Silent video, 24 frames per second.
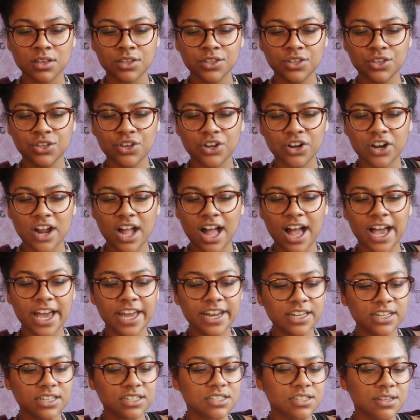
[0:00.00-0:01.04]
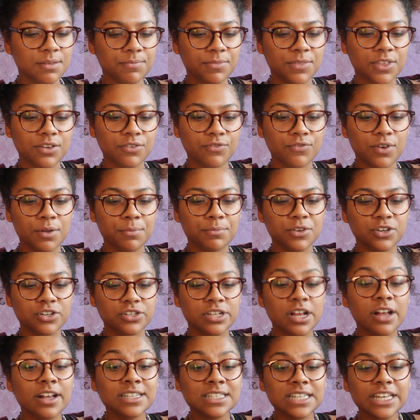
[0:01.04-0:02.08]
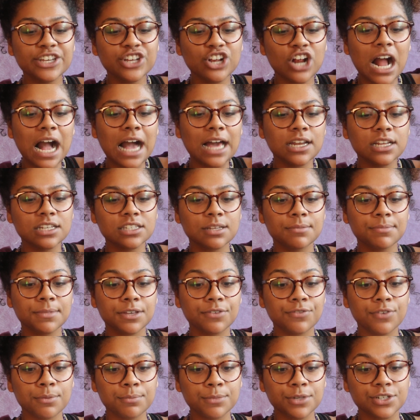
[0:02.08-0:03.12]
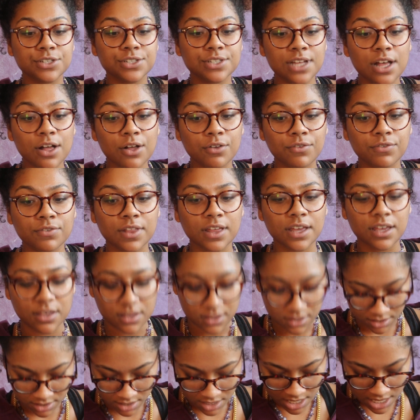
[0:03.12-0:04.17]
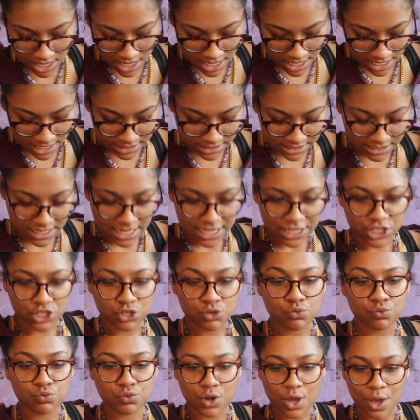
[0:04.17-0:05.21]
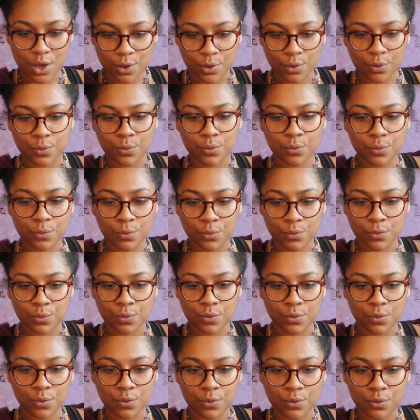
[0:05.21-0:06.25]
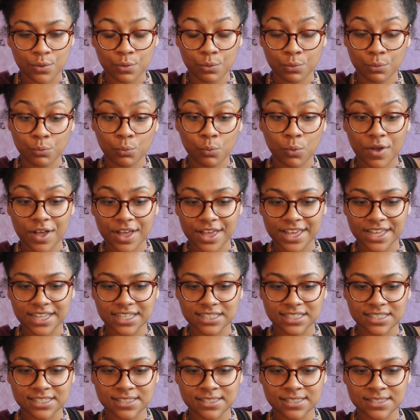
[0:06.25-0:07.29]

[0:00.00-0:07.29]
you're hiding something from yourself. It's like you're hiding something from yourself. Like, it's like you know what